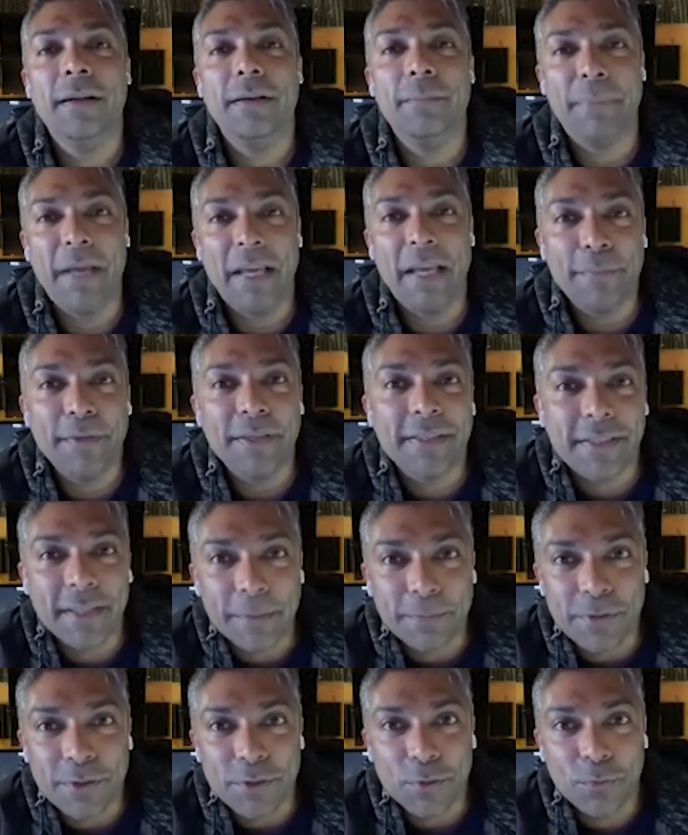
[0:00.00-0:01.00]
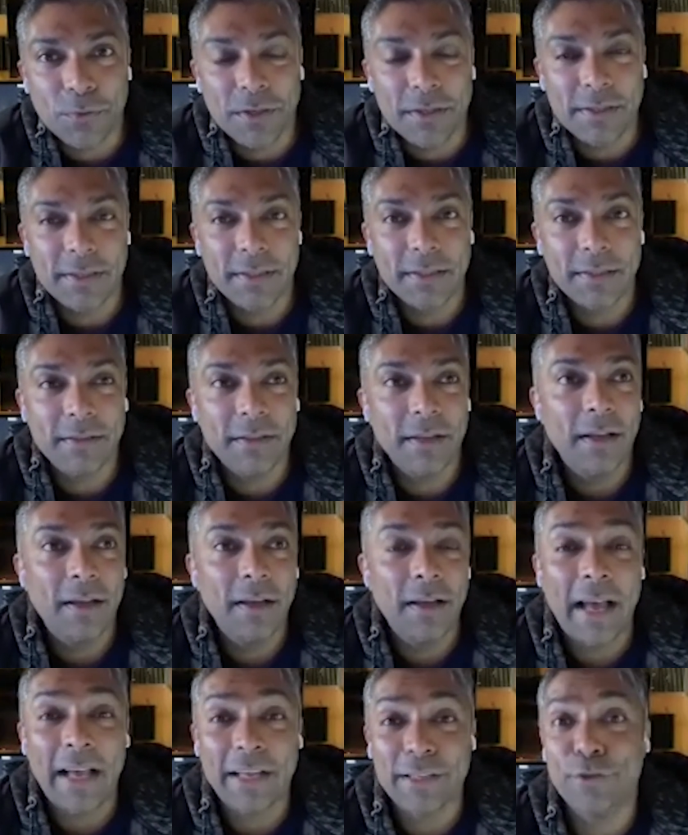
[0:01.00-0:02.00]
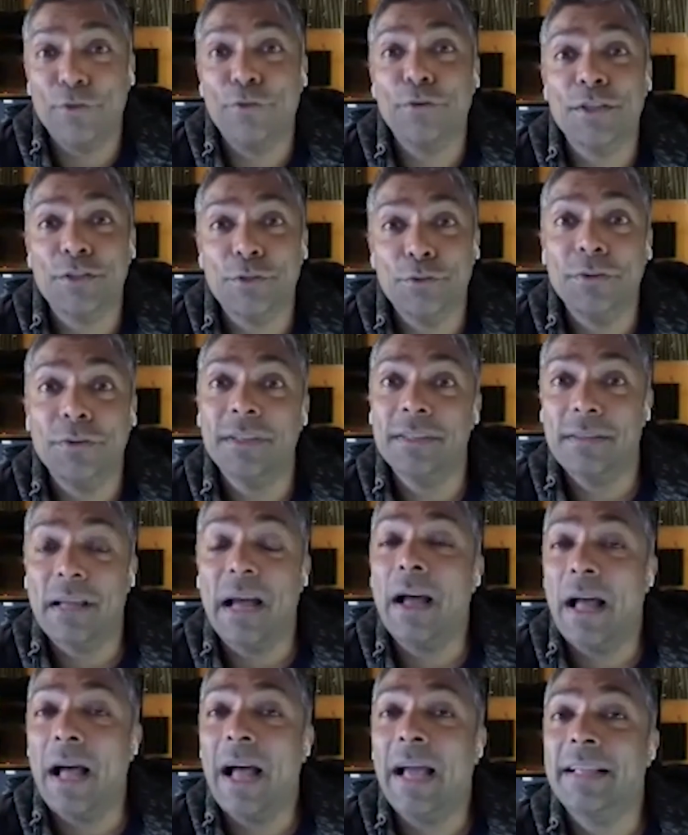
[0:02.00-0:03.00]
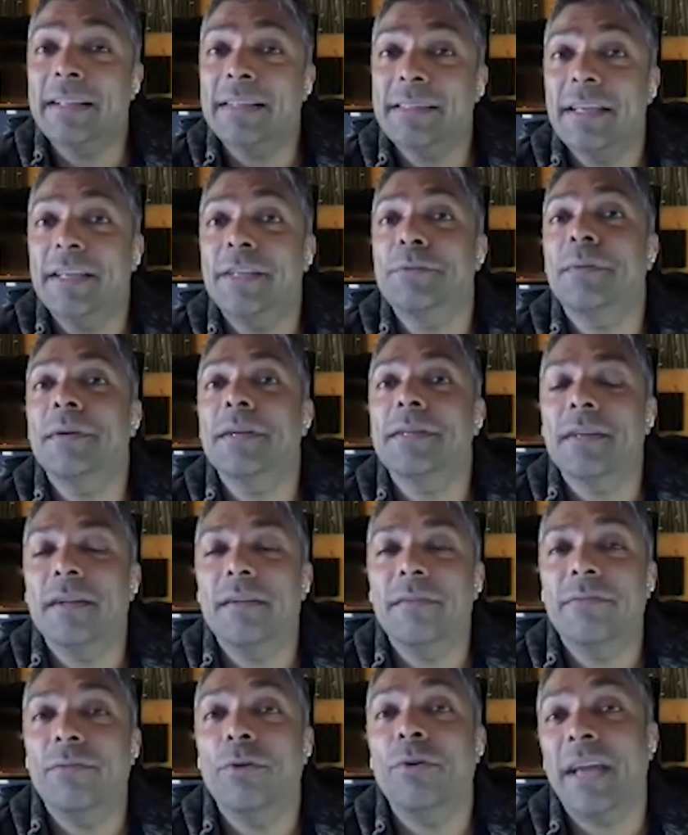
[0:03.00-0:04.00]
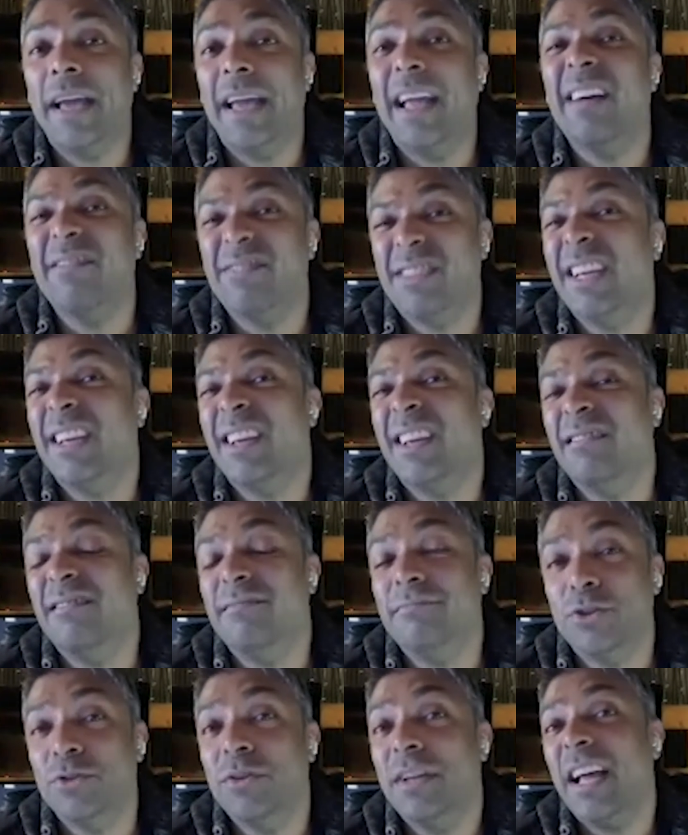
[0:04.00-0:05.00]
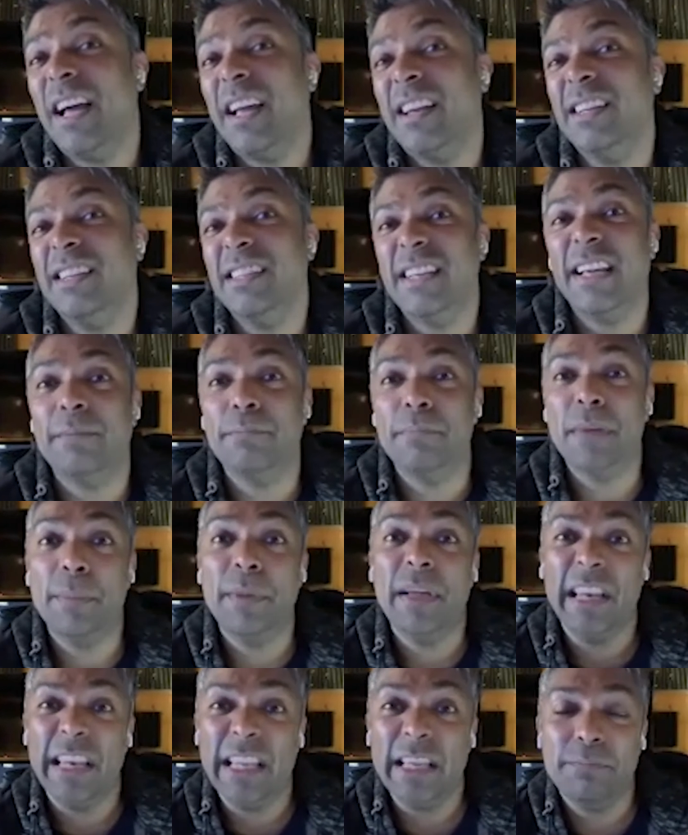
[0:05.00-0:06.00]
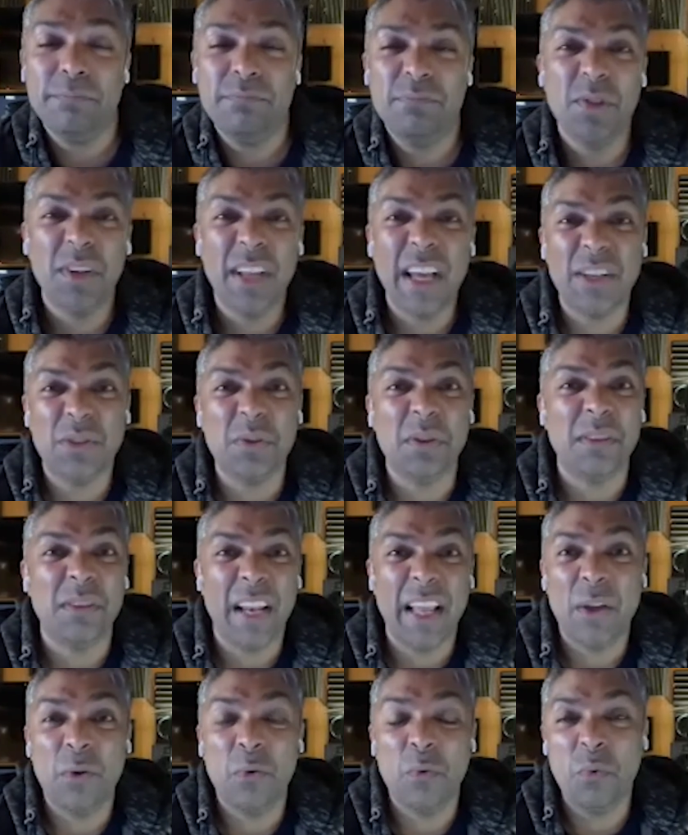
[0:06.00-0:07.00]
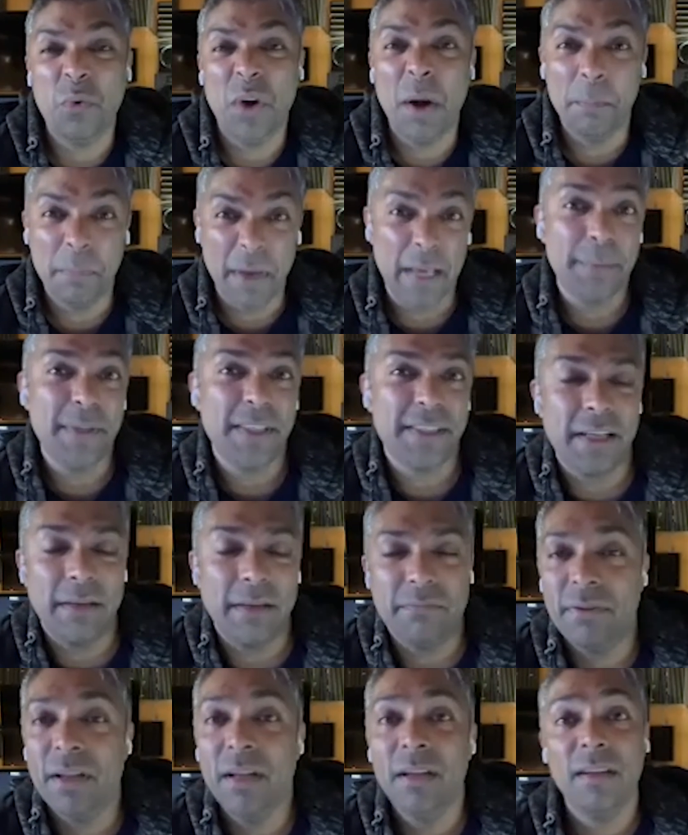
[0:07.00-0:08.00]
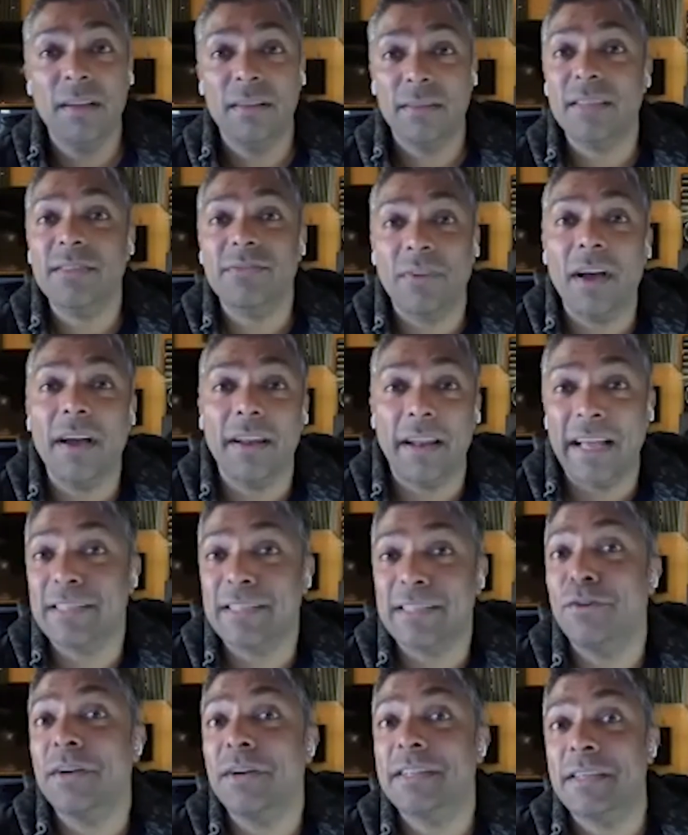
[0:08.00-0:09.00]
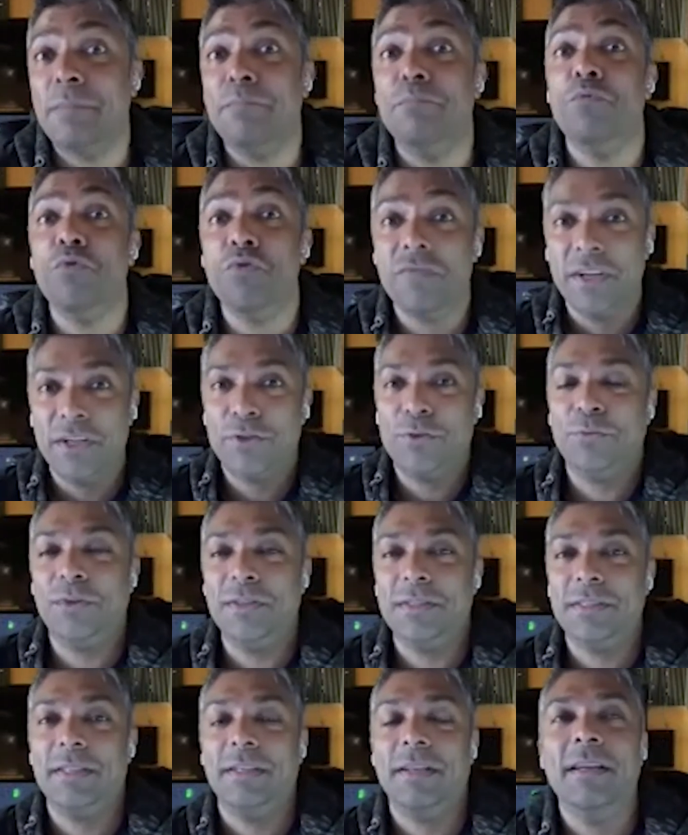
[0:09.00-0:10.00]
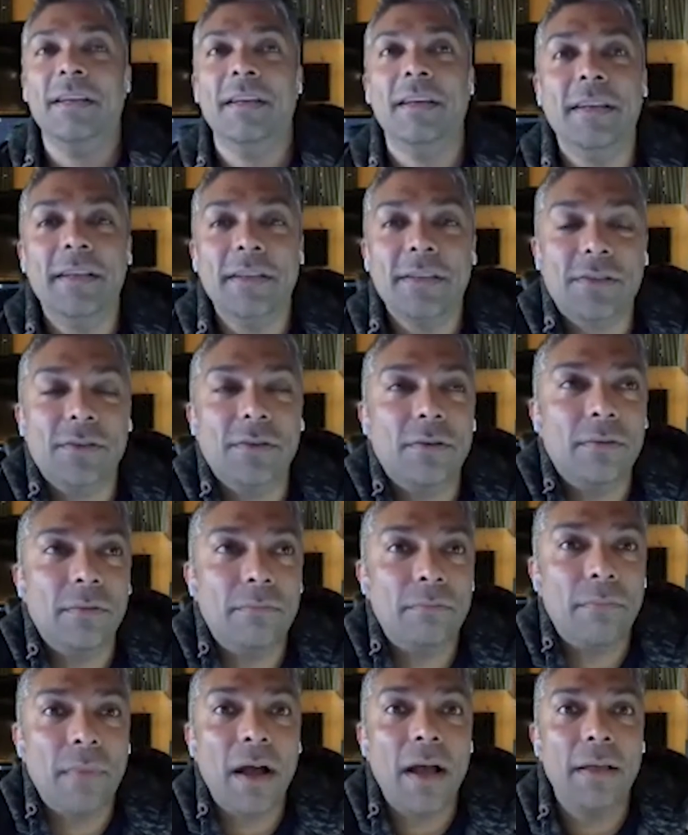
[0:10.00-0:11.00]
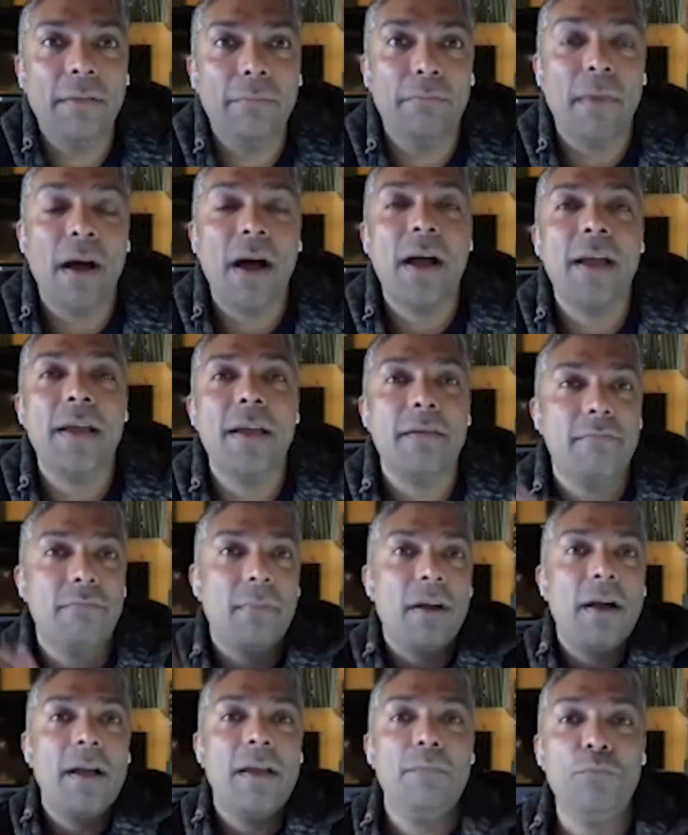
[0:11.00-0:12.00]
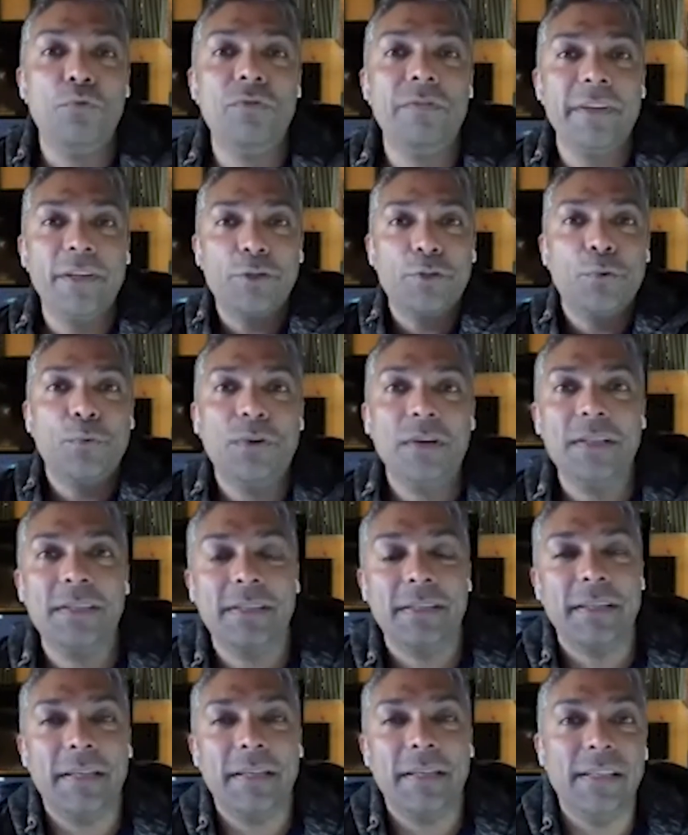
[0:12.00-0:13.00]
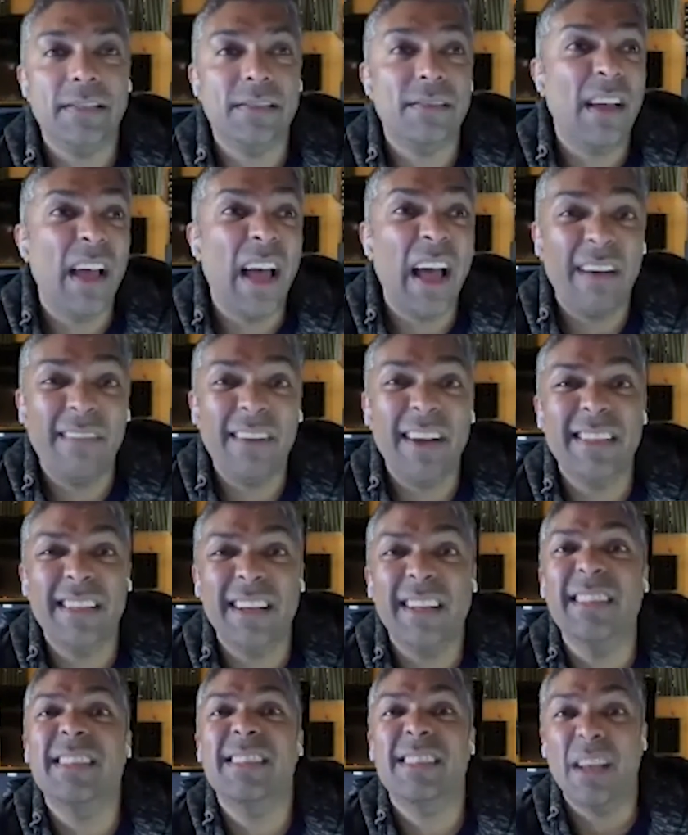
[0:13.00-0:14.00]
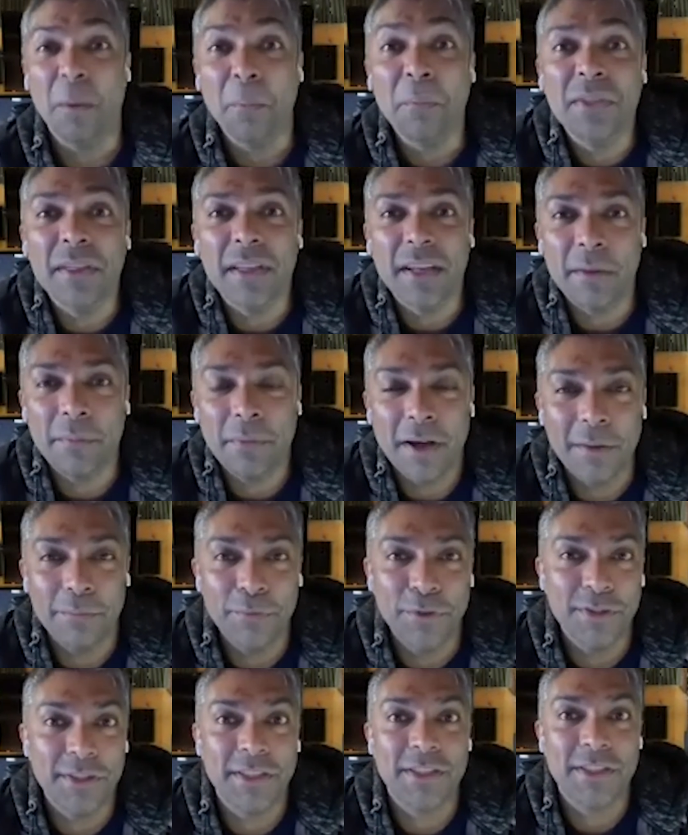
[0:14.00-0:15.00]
baby steps towards it. As long as you can, I can say to myself, okay, today I didn't take maybe a leap. Today I took like a baby step. That's fine, as long as I'm moving towards it. So my moving towards it is, have I done something about music